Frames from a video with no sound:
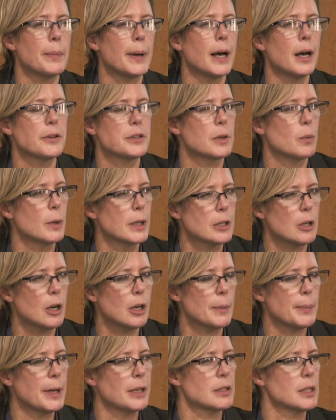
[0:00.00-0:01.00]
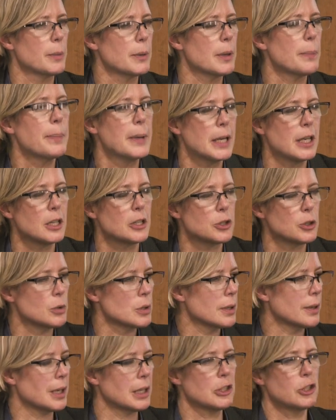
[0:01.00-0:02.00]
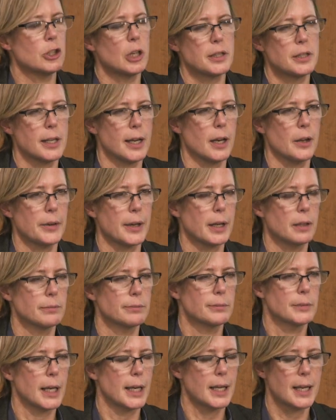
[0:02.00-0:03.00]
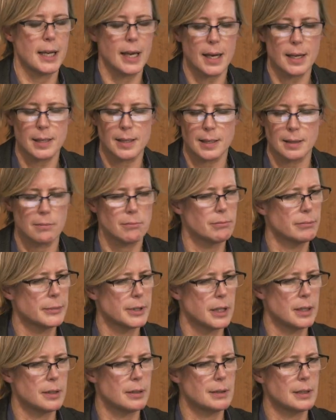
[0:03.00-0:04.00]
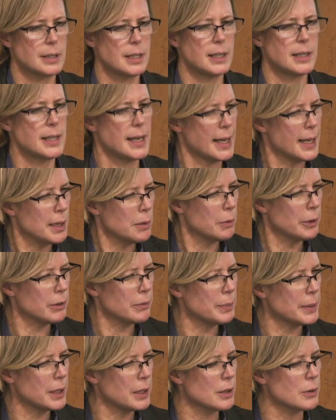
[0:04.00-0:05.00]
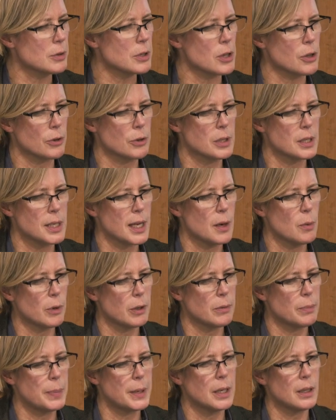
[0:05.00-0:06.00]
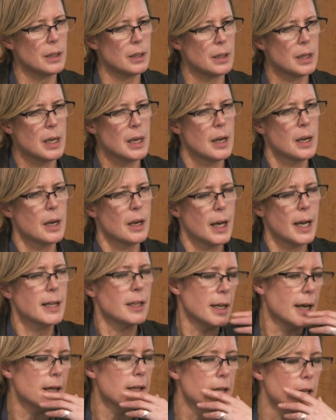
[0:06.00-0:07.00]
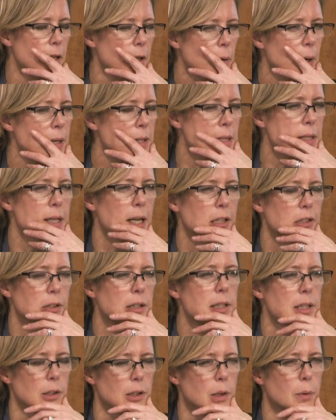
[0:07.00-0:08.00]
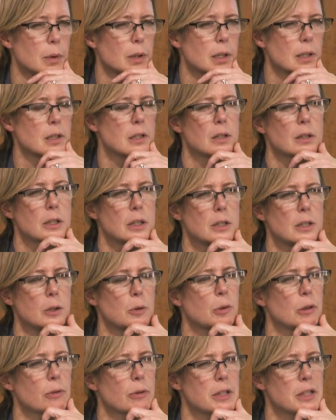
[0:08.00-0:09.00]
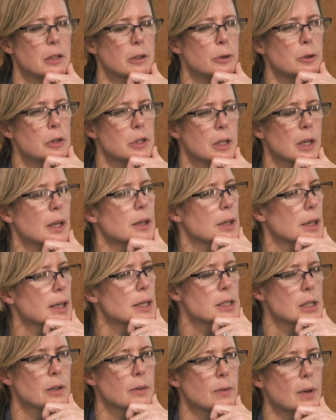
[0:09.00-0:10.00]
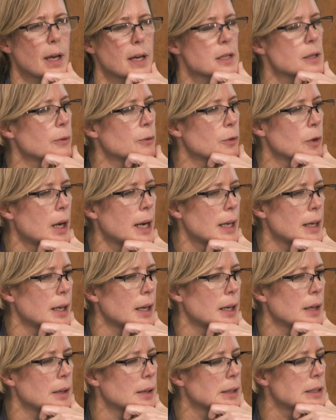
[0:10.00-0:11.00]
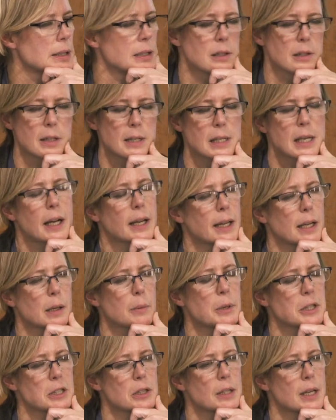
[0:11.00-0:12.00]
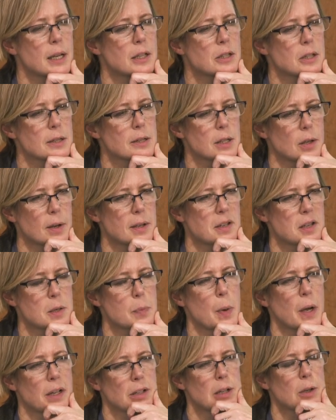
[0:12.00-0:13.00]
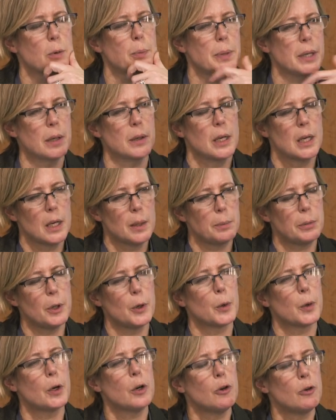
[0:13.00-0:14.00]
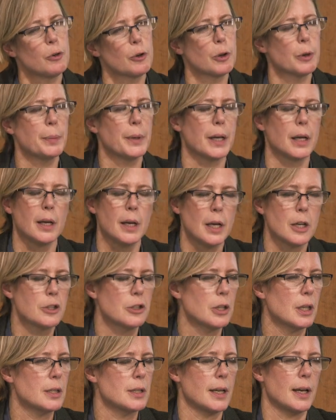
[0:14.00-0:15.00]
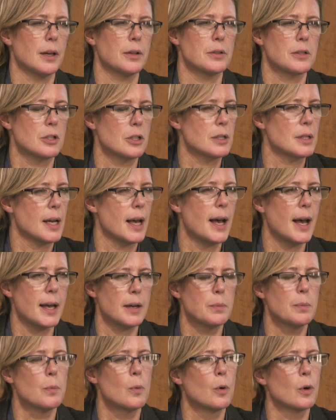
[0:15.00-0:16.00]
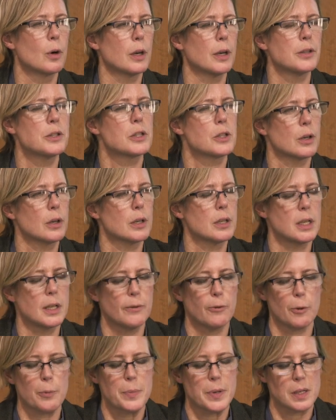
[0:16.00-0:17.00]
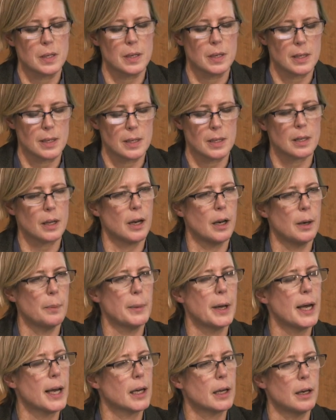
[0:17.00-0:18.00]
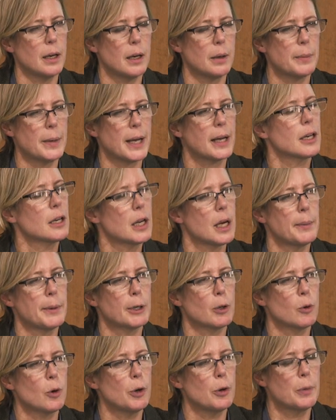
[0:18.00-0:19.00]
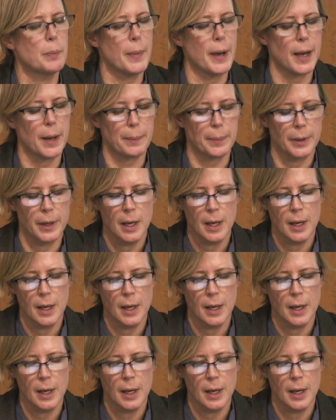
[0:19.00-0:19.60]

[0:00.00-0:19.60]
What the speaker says: about, we talk about some of the big issues like a shutdown that I guess today would have been, it was Thursday would have been. The U.S. is actually dealing with continuing resolution. I think as of Friday, it's not getting much attention, so I suspect it'll be blown over. But shutdowns just add more uncertainty for businesses' economic roadmap.